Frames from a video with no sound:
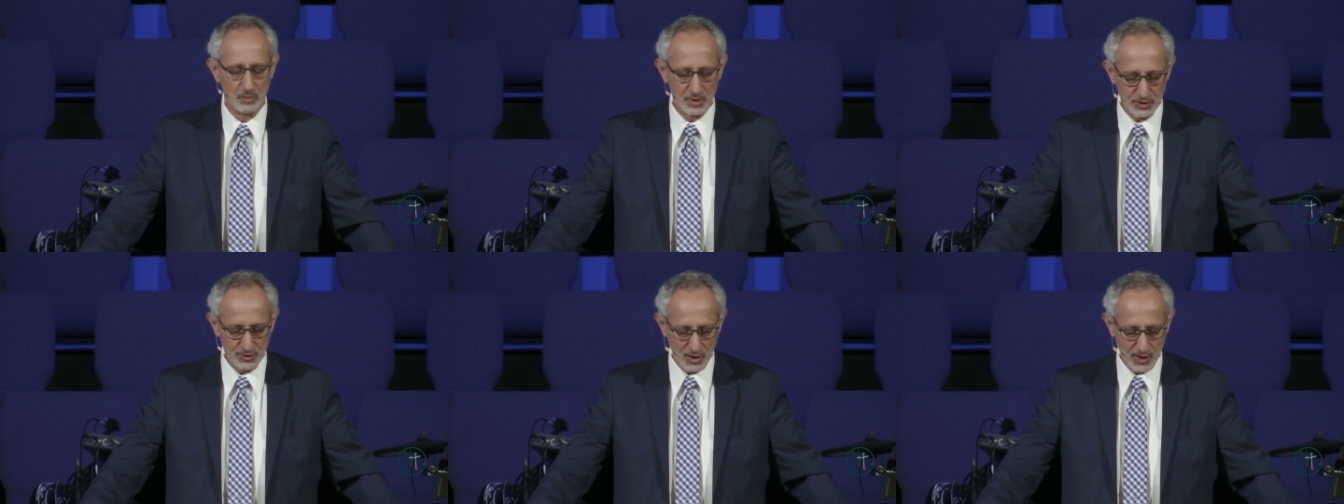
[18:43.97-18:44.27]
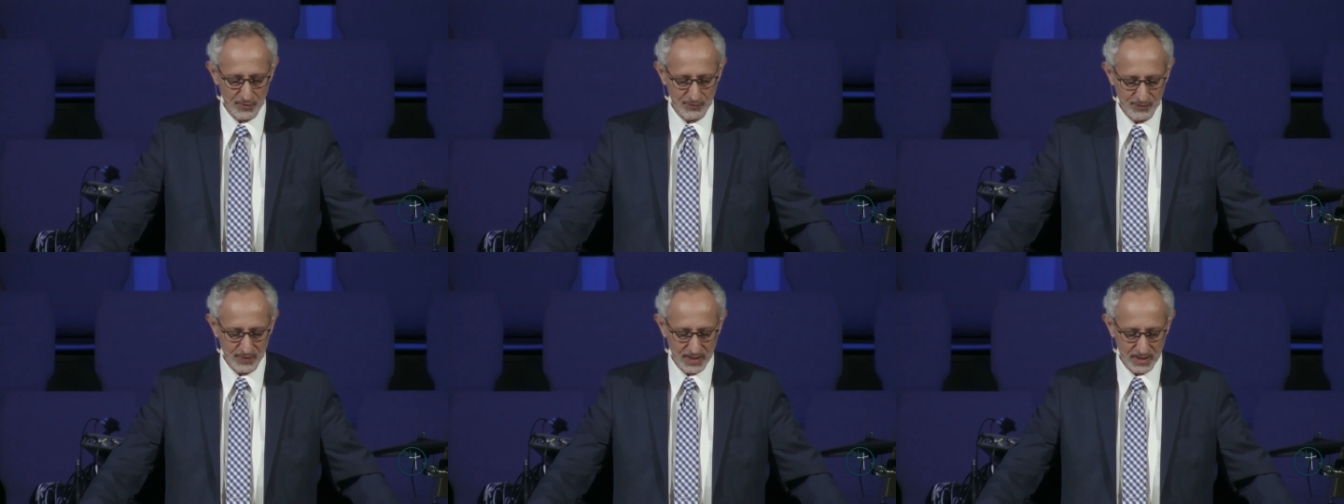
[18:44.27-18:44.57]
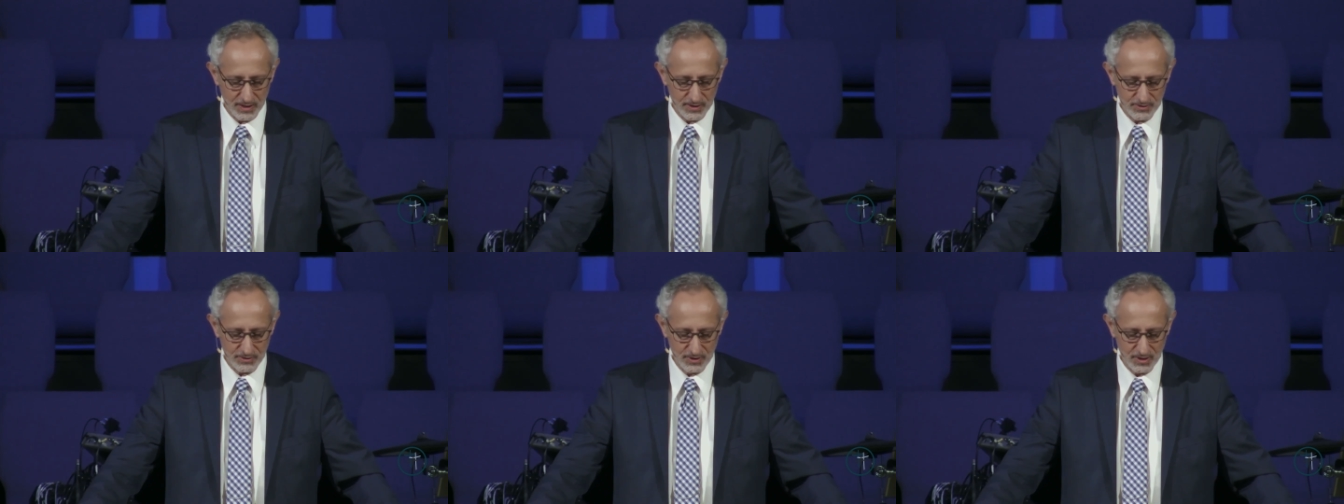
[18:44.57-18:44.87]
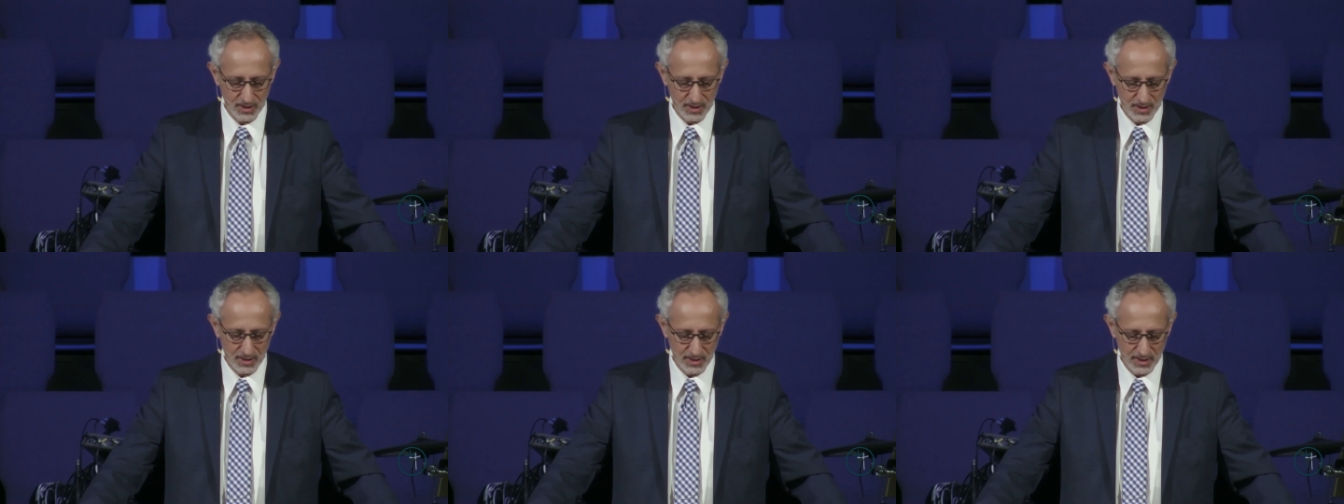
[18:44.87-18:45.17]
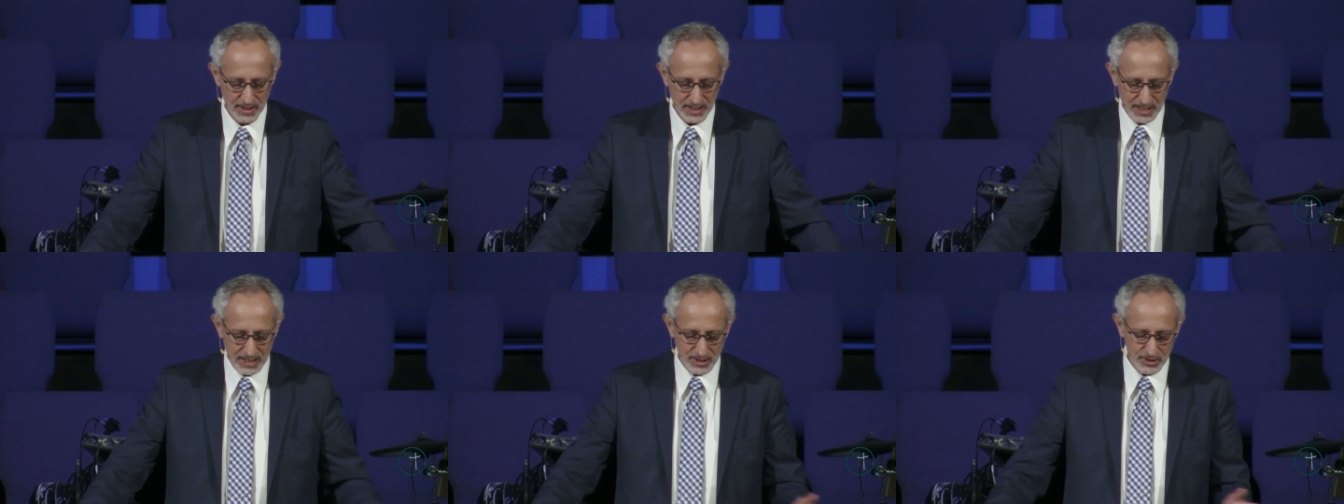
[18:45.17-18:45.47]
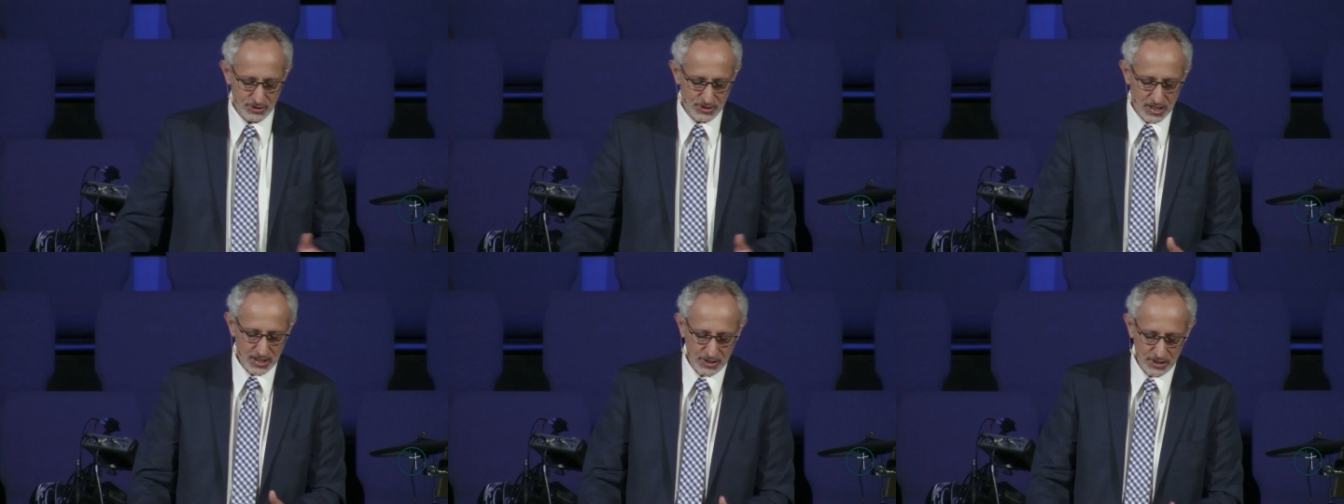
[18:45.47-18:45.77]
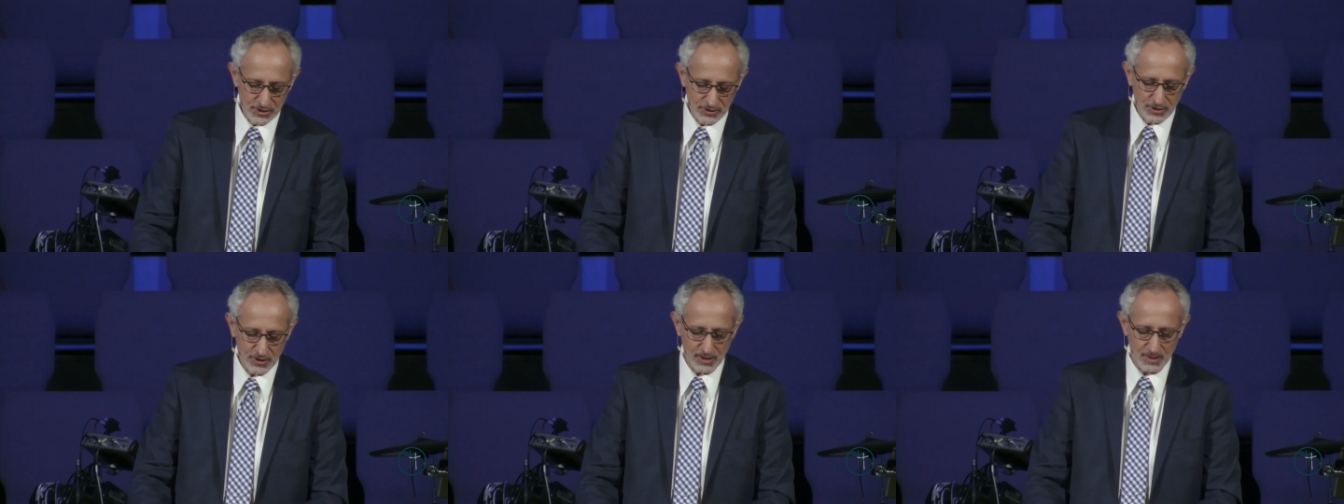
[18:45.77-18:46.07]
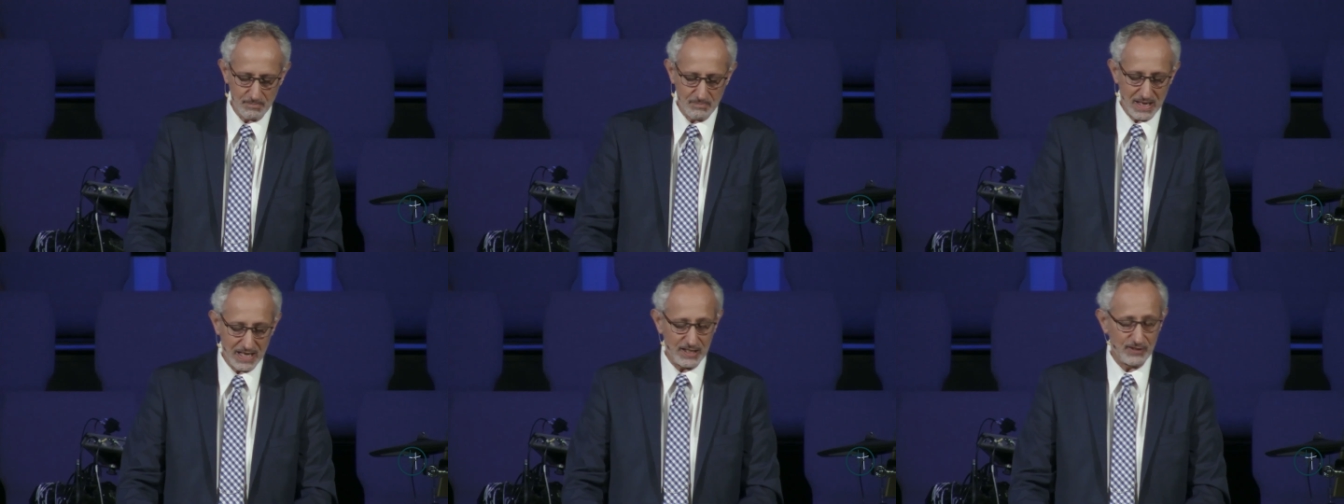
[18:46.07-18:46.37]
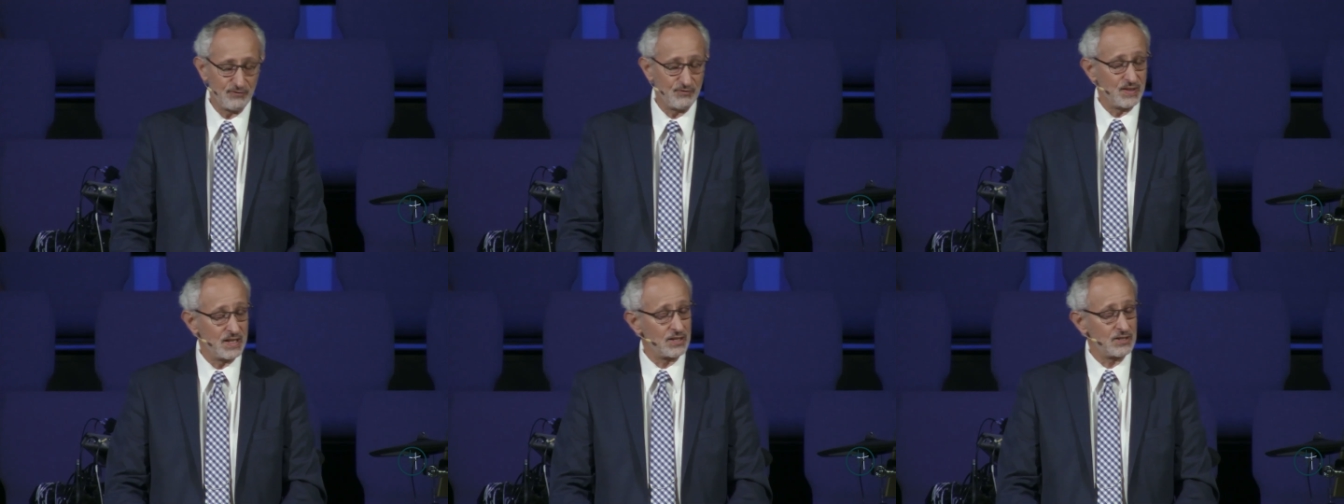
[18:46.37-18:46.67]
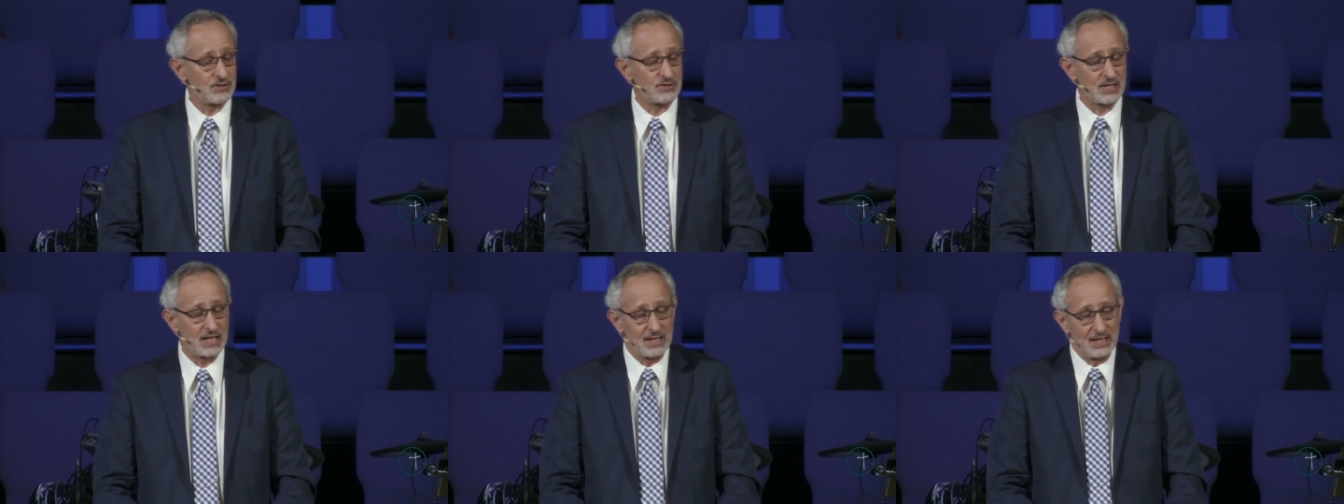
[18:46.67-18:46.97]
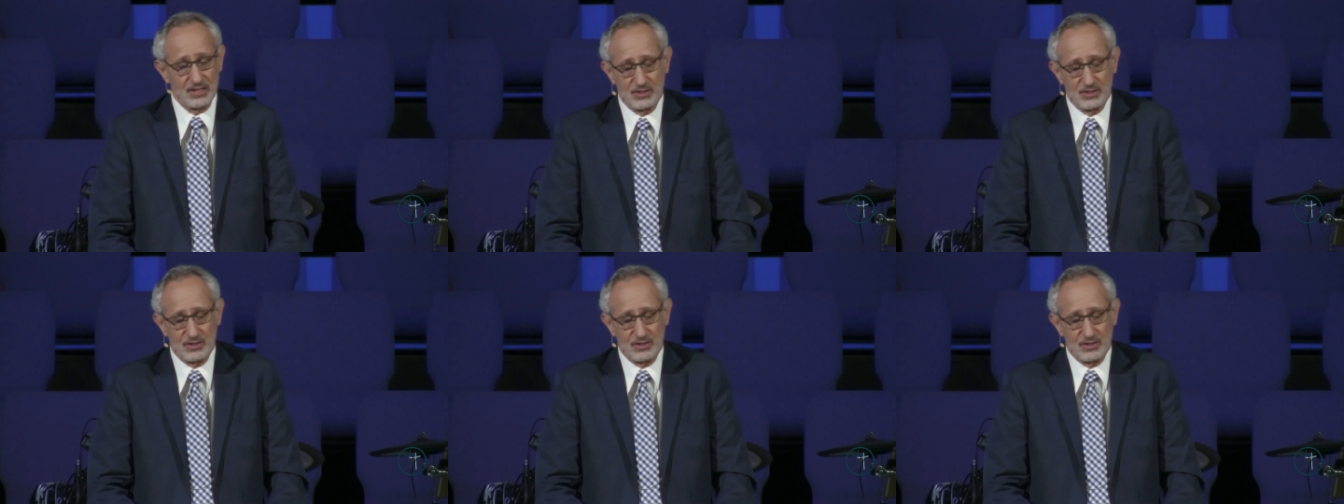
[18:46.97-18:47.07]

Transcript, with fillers: with our fears in addition to the many fears that,